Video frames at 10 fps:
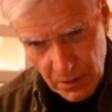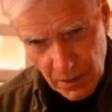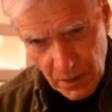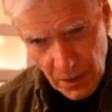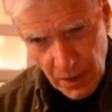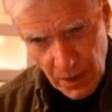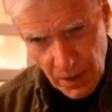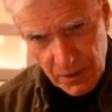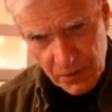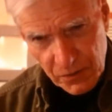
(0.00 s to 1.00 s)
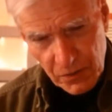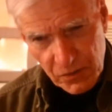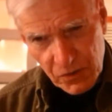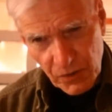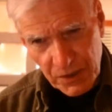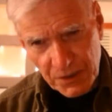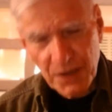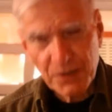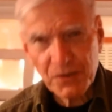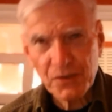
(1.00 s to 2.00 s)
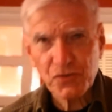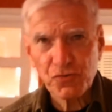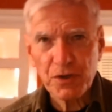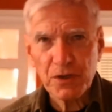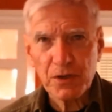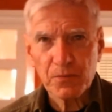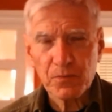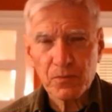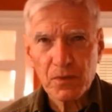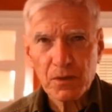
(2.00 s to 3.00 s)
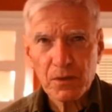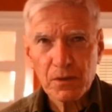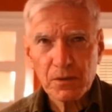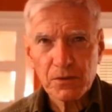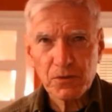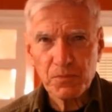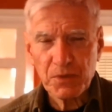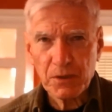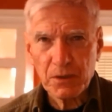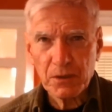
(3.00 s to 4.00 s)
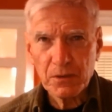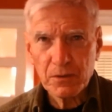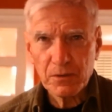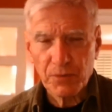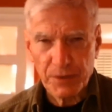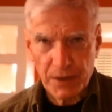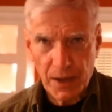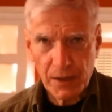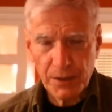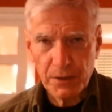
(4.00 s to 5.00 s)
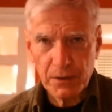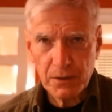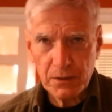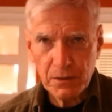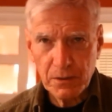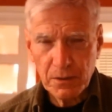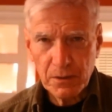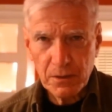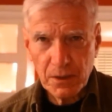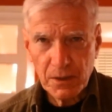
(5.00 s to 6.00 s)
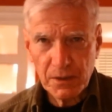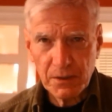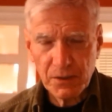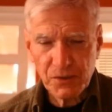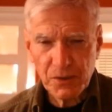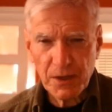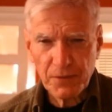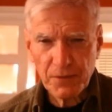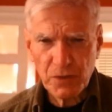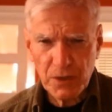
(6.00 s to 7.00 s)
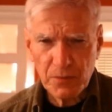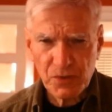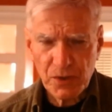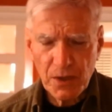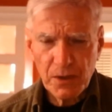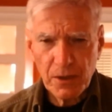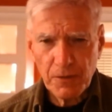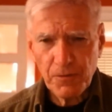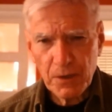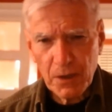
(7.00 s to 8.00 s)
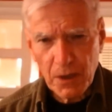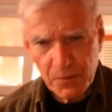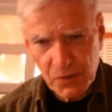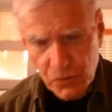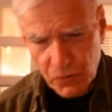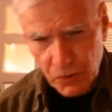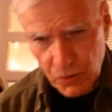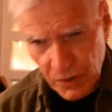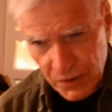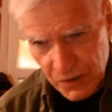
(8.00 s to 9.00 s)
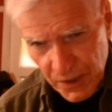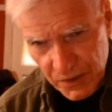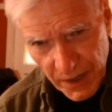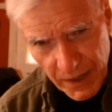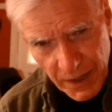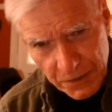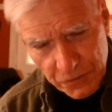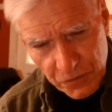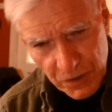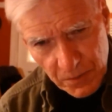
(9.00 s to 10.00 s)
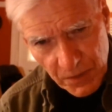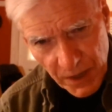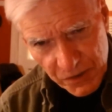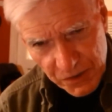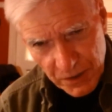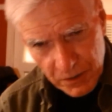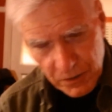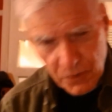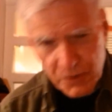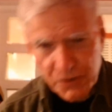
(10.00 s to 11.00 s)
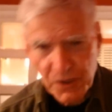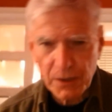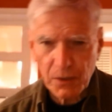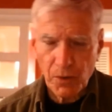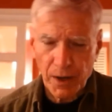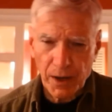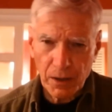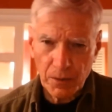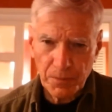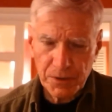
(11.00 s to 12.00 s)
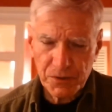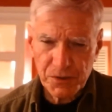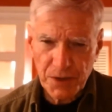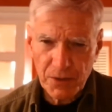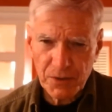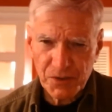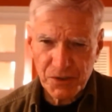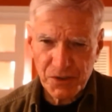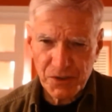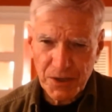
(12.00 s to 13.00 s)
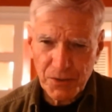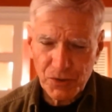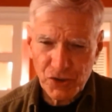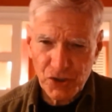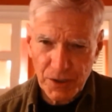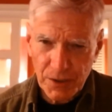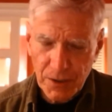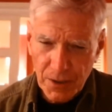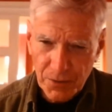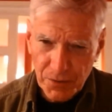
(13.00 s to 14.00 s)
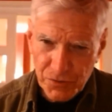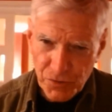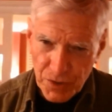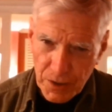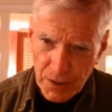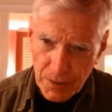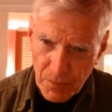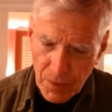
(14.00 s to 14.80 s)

Uh, so he takes his dream to be reality, and he doesn't have dreams. If he comes to you and says, I had a dream last night, you know he's getting well because now he's distinguishing the dream